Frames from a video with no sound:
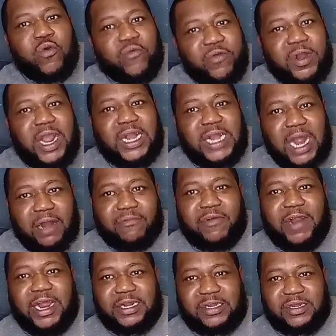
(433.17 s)
Maybe
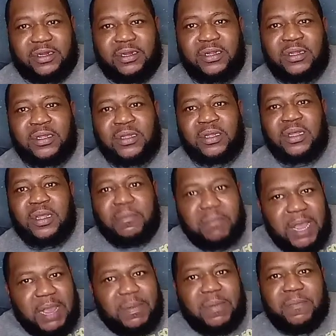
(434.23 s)
mentors, a
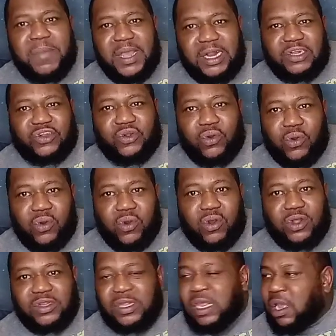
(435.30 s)
little guidance
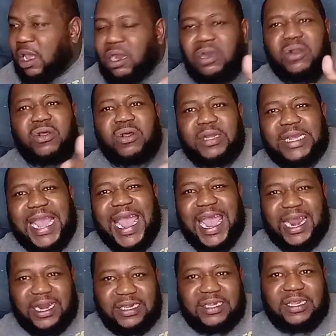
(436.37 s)
here, this, that, and the third.
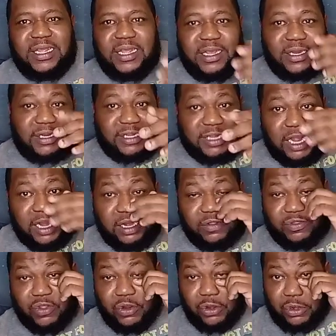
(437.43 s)
But you
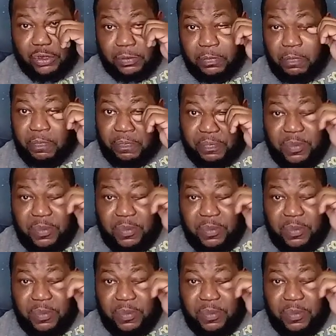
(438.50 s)
gotta be,